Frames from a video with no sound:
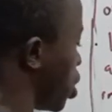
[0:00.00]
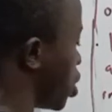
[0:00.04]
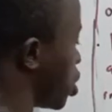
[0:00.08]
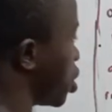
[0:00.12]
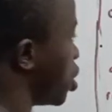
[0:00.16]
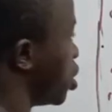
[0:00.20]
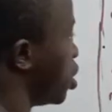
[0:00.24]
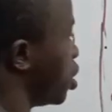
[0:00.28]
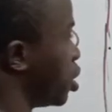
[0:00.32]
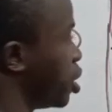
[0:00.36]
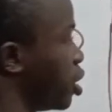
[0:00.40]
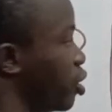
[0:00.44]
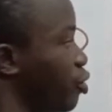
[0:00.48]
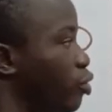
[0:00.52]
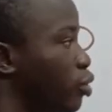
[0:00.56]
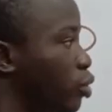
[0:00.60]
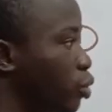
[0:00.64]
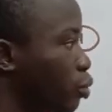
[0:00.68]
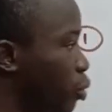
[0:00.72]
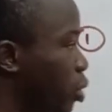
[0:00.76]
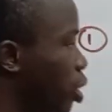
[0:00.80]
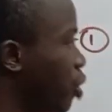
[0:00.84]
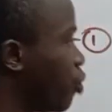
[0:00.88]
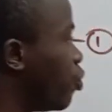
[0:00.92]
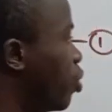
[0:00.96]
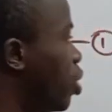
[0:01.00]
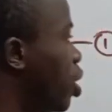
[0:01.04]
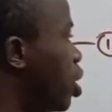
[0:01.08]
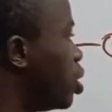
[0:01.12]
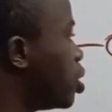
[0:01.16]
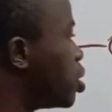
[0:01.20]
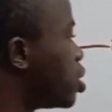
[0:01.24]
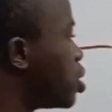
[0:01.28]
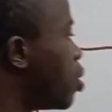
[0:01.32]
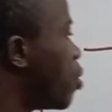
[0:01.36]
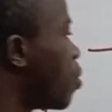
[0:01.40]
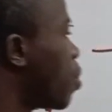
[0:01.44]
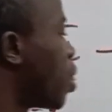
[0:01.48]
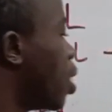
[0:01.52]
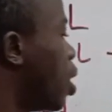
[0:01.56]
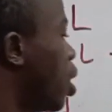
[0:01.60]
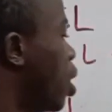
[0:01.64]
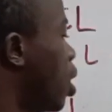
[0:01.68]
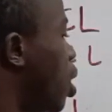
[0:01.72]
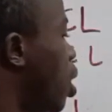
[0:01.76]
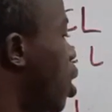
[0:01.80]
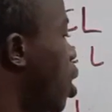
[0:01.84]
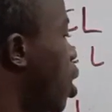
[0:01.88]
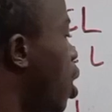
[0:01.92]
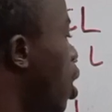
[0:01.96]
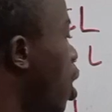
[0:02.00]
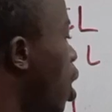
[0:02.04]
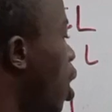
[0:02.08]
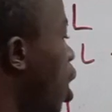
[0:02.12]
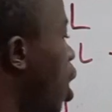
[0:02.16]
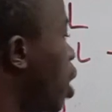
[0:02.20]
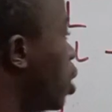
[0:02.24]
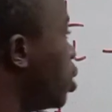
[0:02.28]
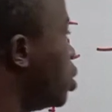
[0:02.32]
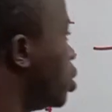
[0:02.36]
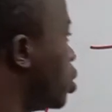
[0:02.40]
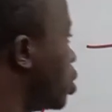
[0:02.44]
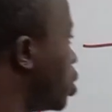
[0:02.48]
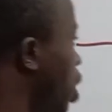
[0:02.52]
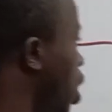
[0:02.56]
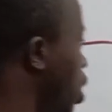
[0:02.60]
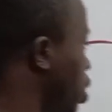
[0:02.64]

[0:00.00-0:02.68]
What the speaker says: the given wavelength, and that